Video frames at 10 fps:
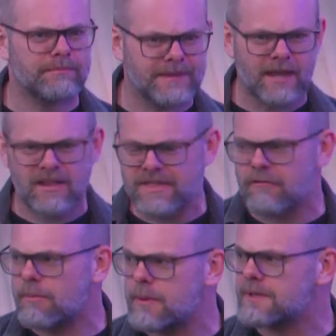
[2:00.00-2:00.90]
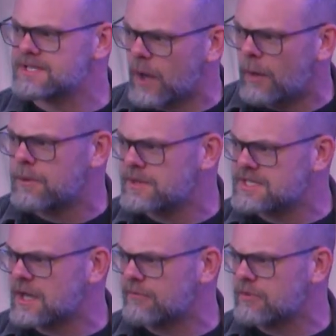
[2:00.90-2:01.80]
getting therapy because it'll help you
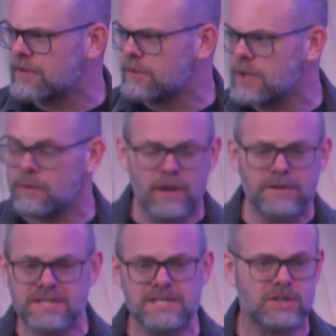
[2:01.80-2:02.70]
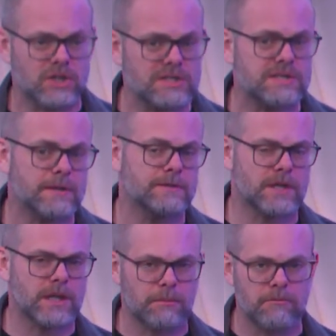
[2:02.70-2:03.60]
discover the real you. And those things are good,
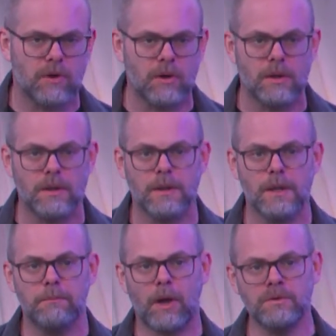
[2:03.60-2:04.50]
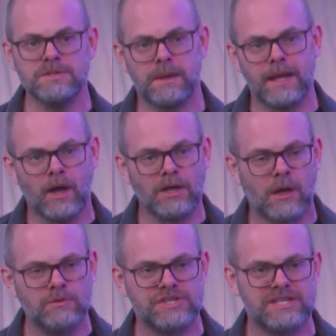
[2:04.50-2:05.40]
don't get me wrong. But ultimately, our
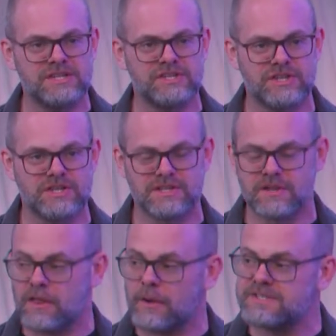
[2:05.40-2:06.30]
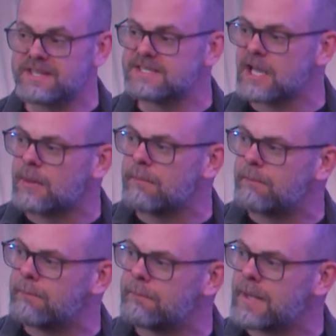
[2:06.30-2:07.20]
culture teaches us that those things are going to
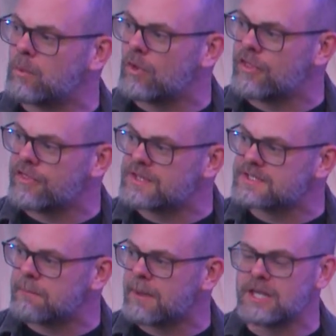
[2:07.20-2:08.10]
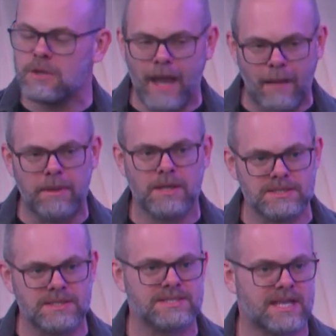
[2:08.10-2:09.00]
be what the things that make you happy and
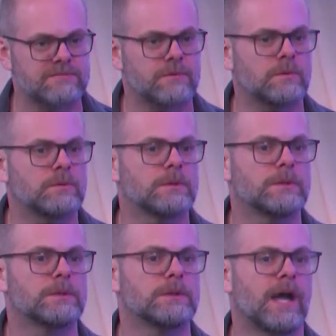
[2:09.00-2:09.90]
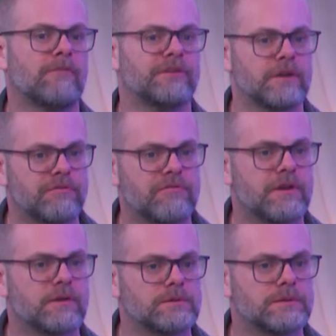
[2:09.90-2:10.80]
successful and feel
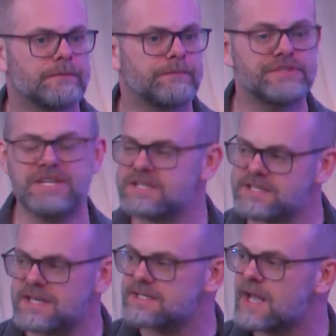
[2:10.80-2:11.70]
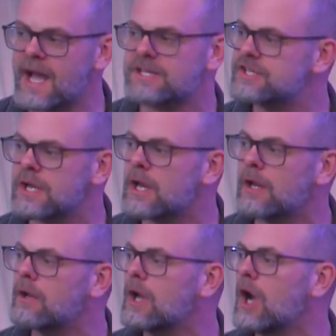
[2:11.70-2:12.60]
fulfilled. And Jesus says, actually, no,
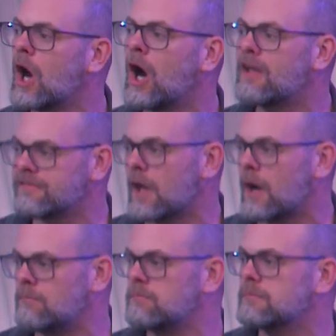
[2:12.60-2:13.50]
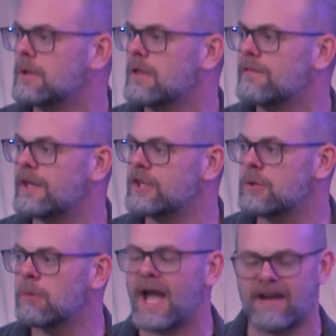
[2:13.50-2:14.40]
I've come that
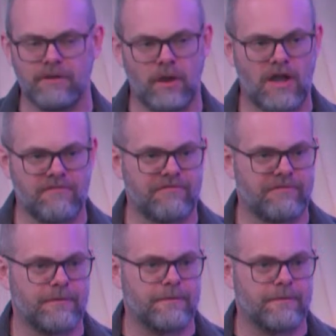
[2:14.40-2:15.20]
you might have life